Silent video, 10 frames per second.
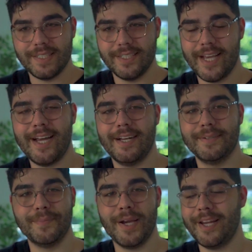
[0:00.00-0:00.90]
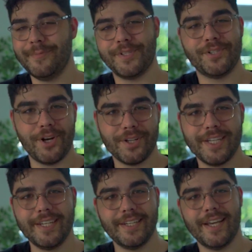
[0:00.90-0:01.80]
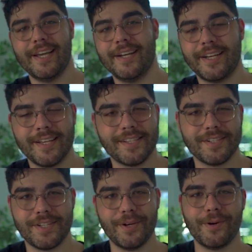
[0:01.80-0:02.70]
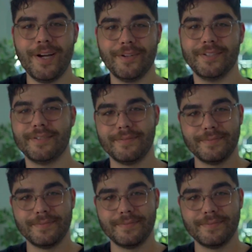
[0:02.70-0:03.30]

Yeah, my name is Charlie, and I guess I'll see you around.